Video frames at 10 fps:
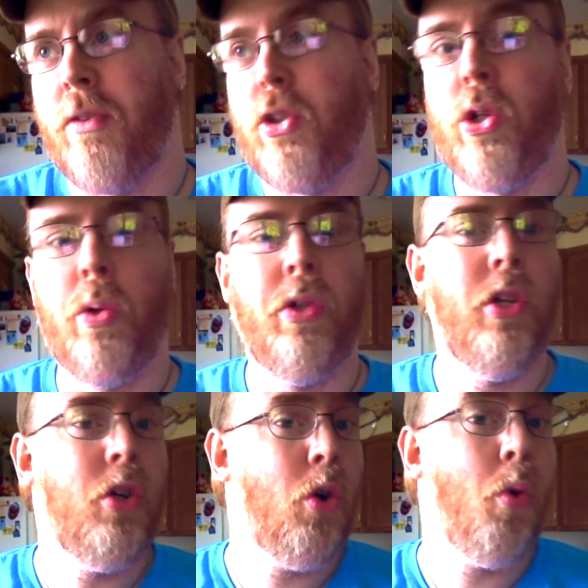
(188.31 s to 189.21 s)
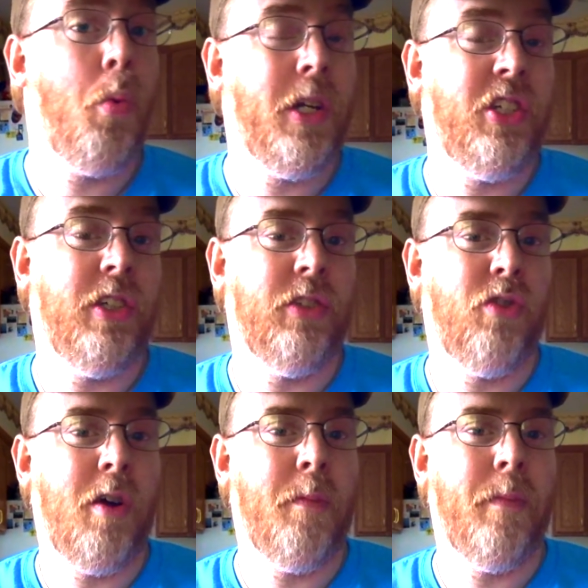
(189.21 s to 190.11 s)
to deter witches
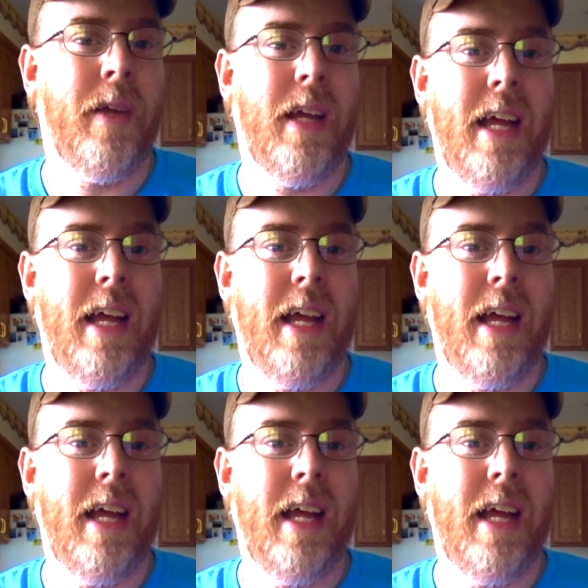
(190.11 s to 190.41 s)
from